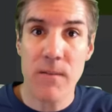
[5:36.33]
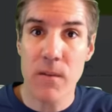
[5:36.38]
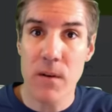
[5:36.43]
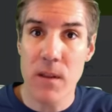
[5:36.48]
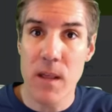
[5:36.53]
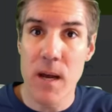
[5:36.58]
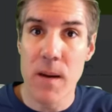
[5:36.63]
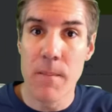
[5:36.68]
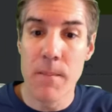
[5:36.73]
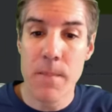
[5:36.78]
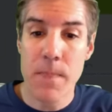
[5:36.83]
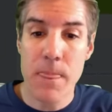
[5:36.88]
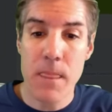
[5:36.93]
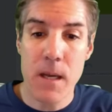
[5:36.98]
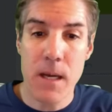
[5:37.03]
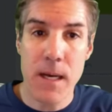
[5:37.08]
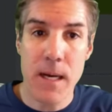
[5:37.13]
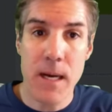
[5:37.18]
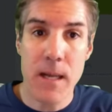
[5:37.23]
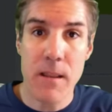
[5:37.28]
for them,
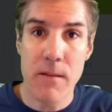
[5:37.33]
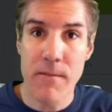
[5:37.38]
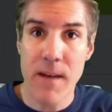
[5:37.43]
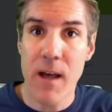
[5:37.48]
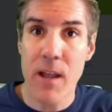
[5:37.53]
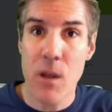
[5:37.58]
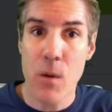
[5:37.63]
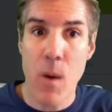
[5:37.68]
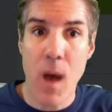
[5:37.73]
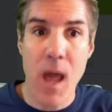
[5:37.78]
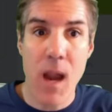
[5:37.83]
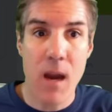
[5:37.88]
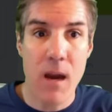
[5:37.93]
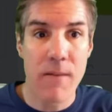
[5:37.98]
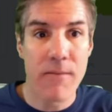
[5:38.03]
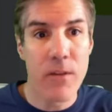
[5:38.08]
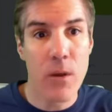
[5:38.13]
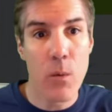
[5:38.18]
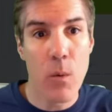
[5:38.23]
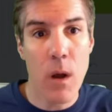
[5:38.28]
the value added,
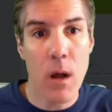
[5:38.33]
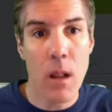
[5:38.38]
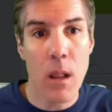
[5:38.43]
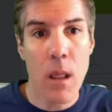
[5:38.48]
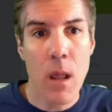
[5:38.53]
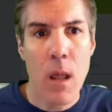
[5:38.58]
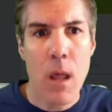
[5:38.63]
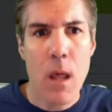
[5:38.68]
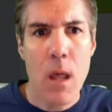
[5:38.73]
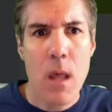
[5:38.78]
if you will.